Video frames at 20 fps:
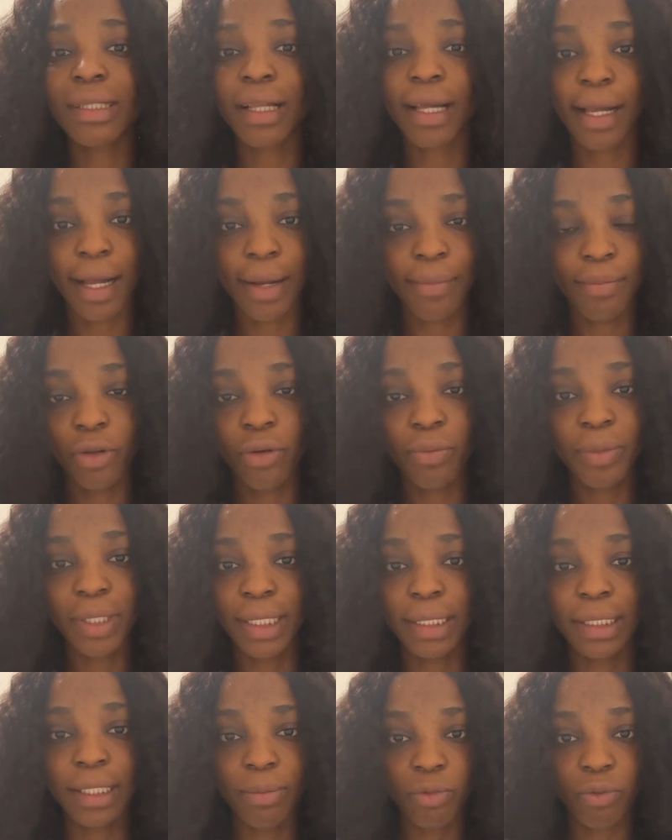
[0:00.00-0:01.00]
I'm not meaning the
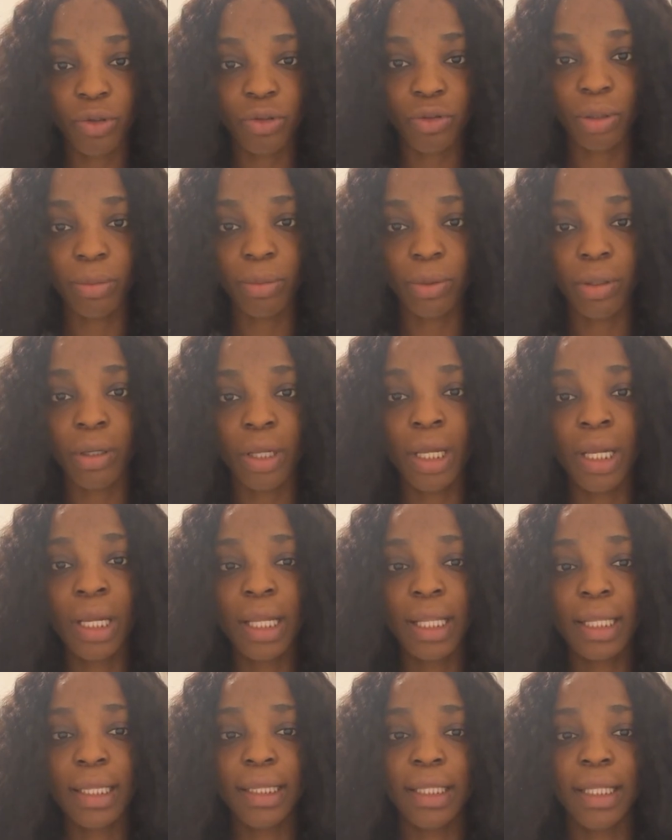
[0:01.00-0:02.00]
same question, but
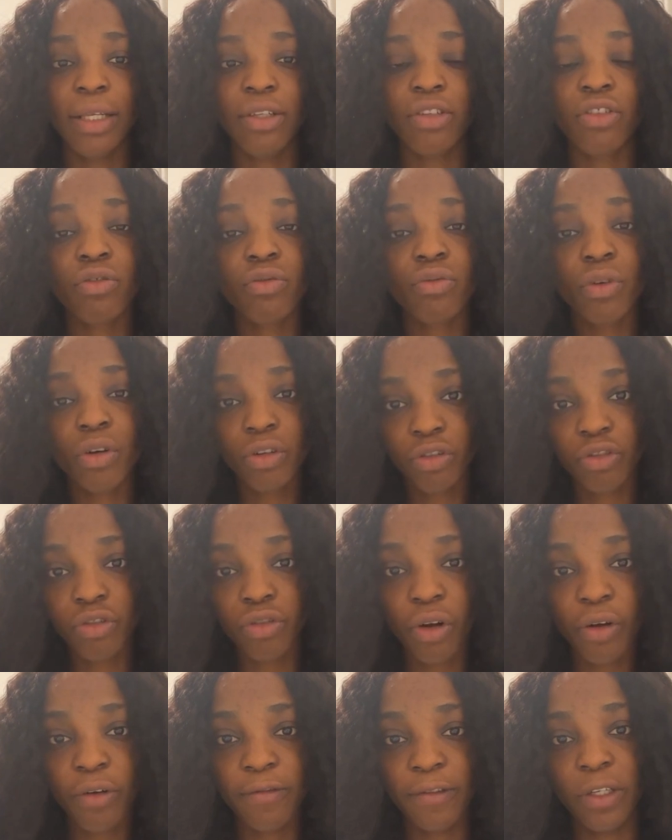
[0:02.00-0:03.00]
the structure
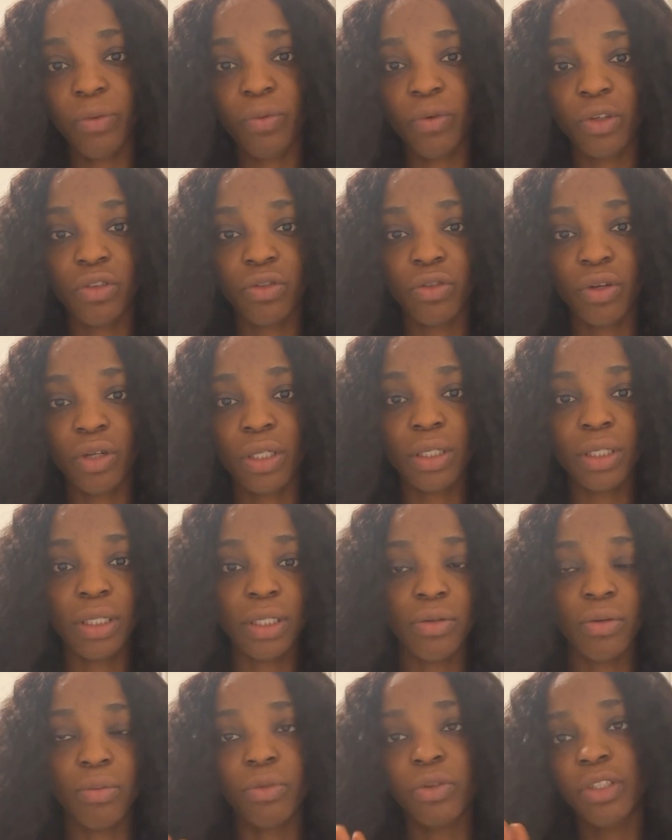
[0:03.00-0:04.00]
of the question is
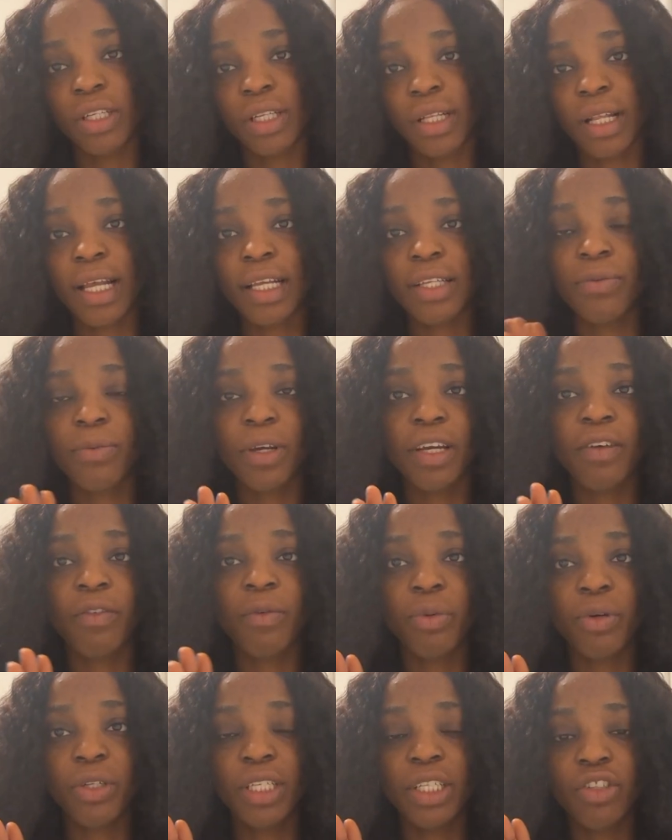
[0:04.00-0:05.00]
homogenized, where
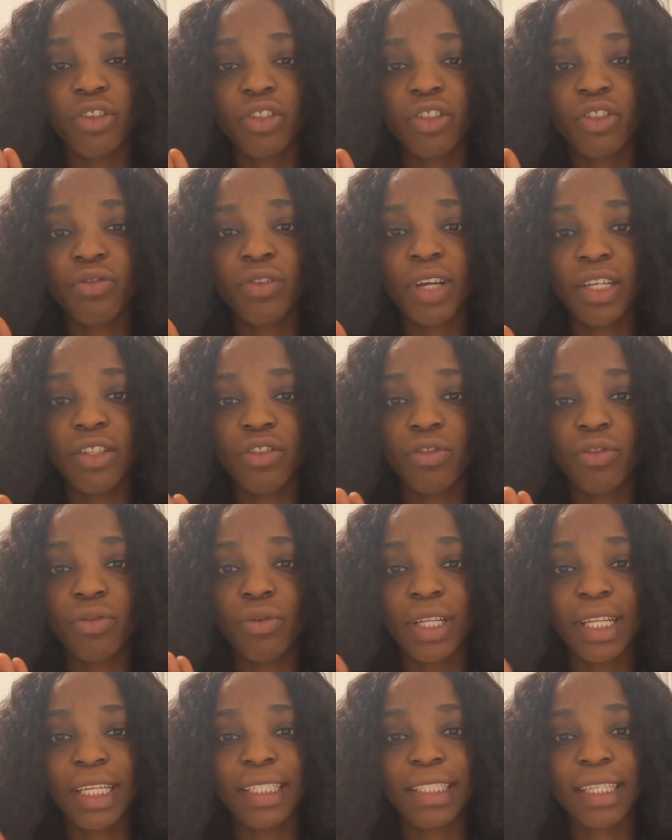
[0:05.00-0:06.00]
everybody just tries to
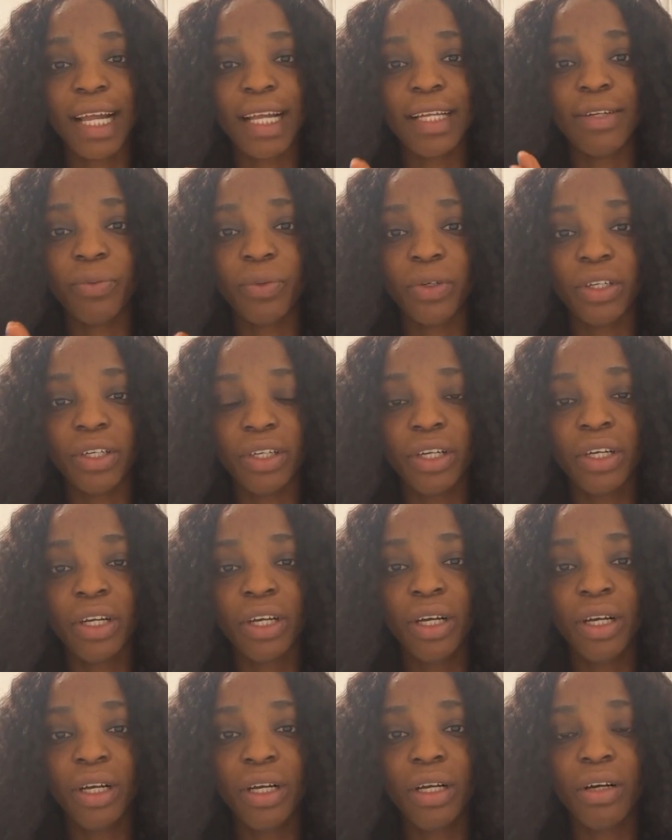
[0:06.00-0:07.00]
understand
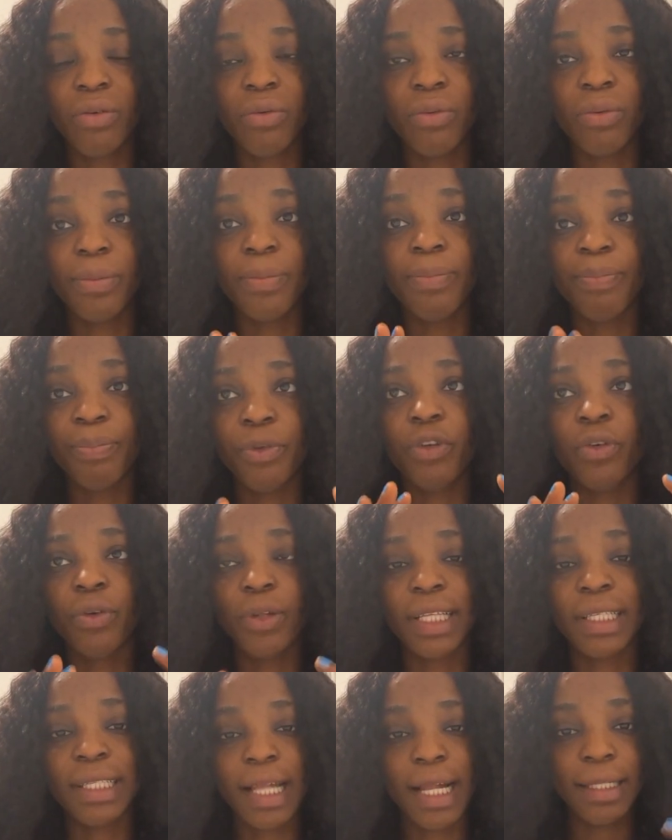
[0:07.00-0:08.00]
you
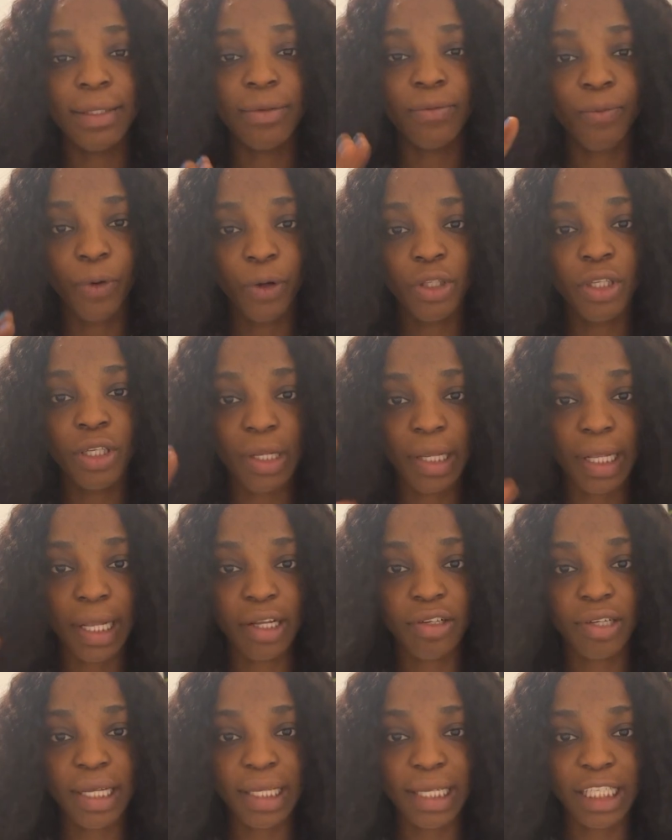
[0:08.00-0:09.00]
understand what the
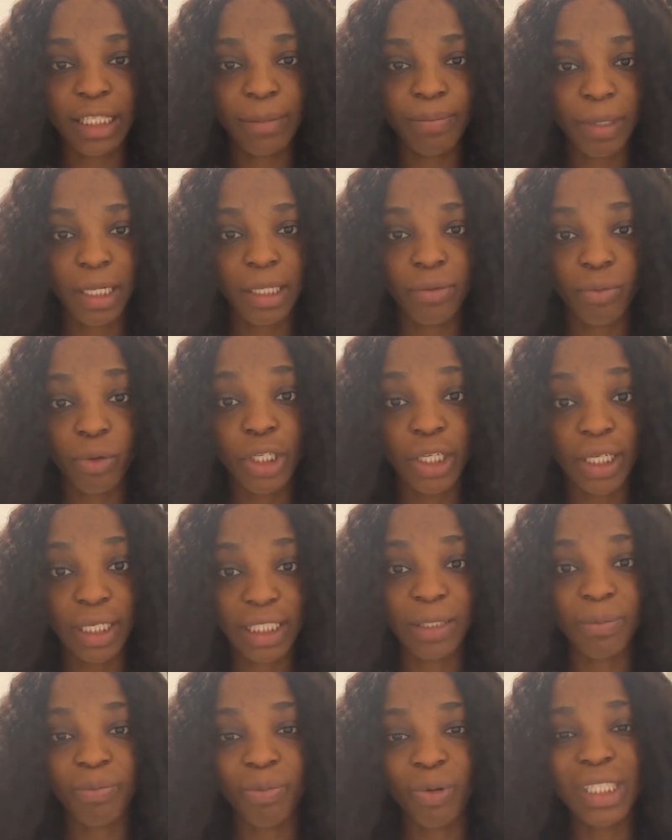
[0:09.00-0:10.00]
lecturer expect, what
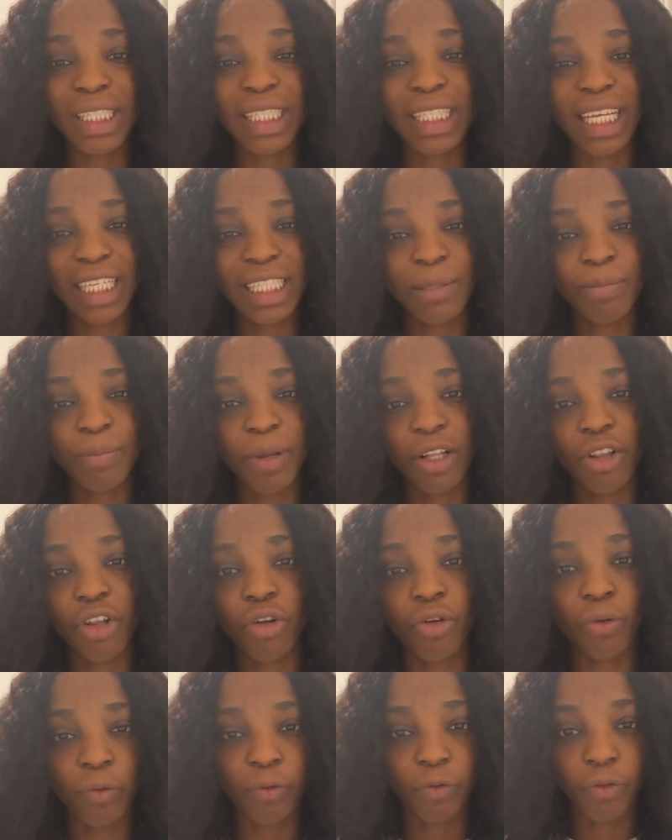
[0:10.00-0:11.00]
is expected
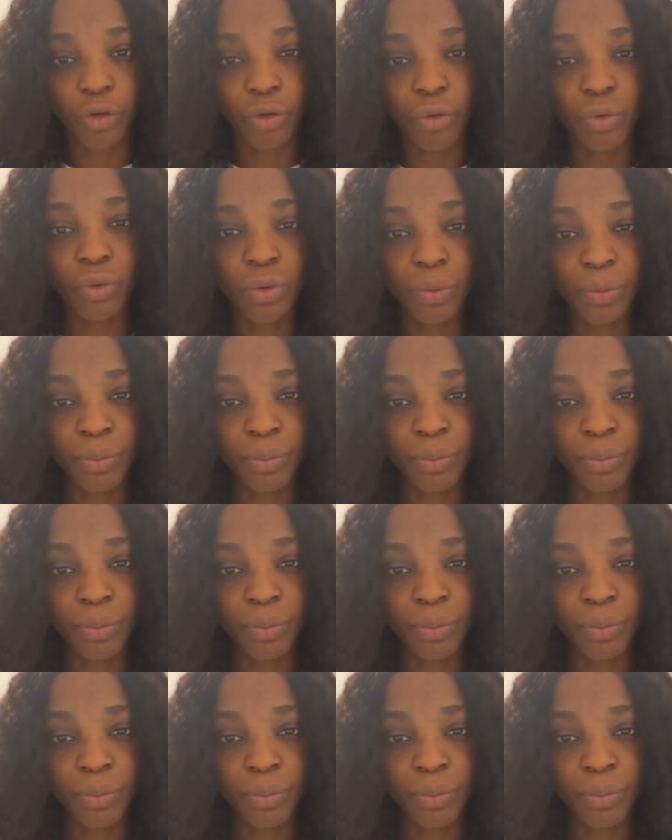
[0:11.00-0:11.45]
of you